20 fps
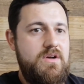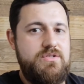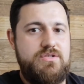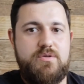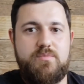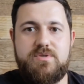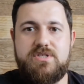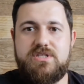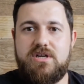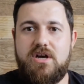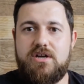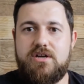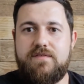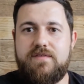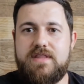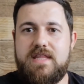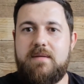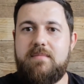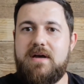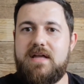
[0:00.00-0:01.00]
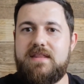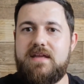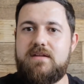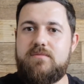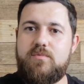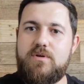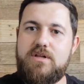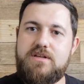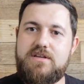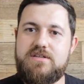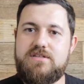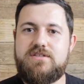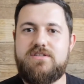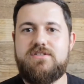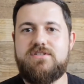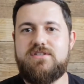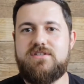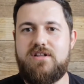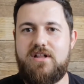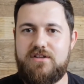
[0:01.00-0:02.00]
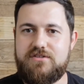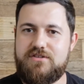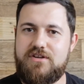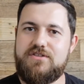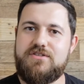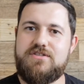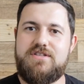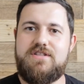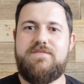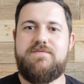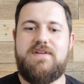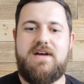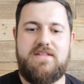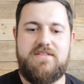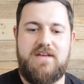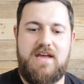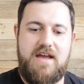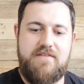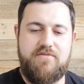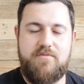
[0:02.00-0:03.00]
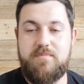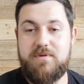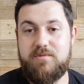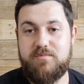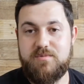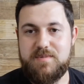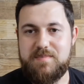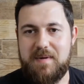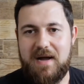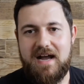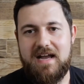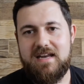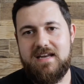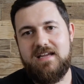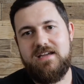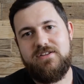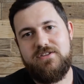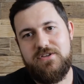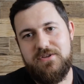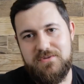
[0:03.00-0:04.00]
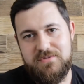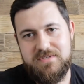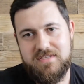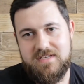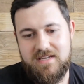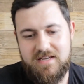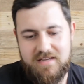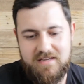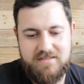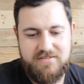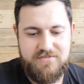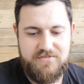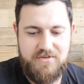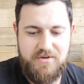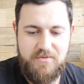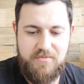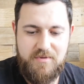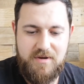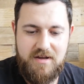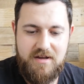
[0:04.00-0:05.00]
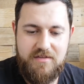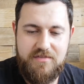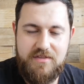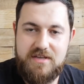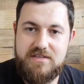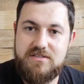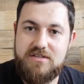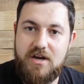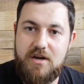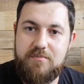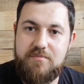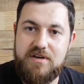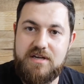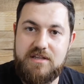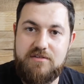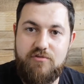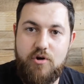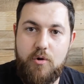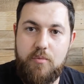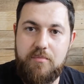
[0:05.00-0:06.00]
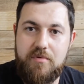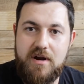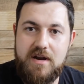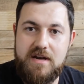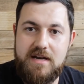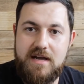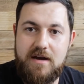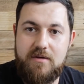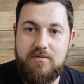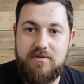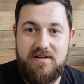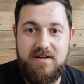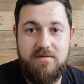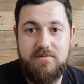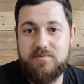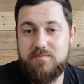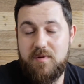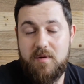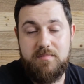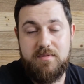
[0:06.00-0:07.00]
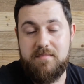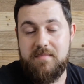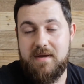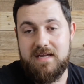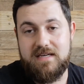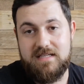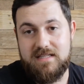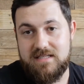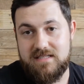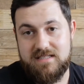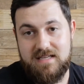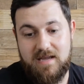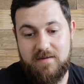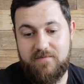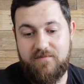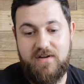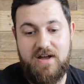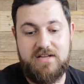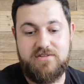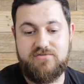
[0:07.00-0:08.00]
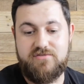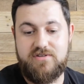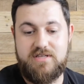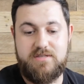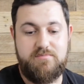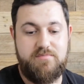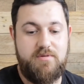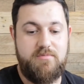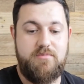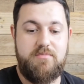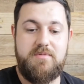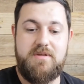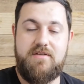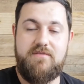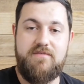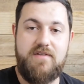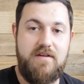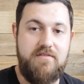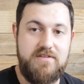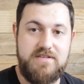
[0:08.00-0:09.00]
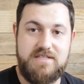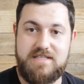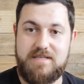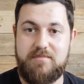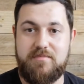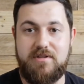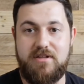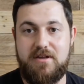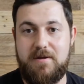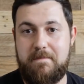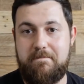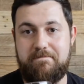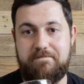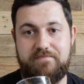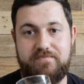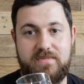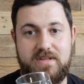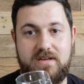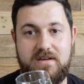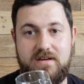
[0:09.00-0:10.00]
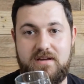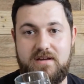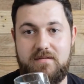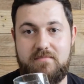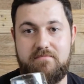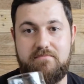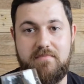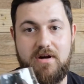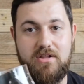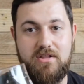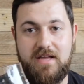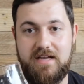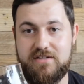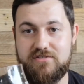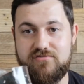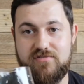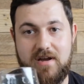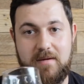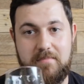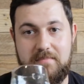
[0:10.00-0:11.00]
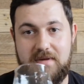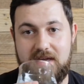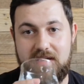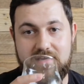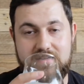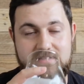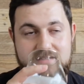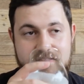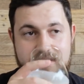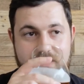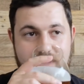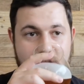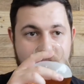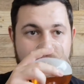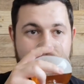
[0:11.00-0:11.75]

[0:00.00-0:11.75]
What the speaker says: So we started off on them, and then Wilkinson's clocked on to the fact that everybody was buying it and using it, so they started bringing their own brand out. I know it's probably made in the same factory, it's probably a very similar malt extract mix,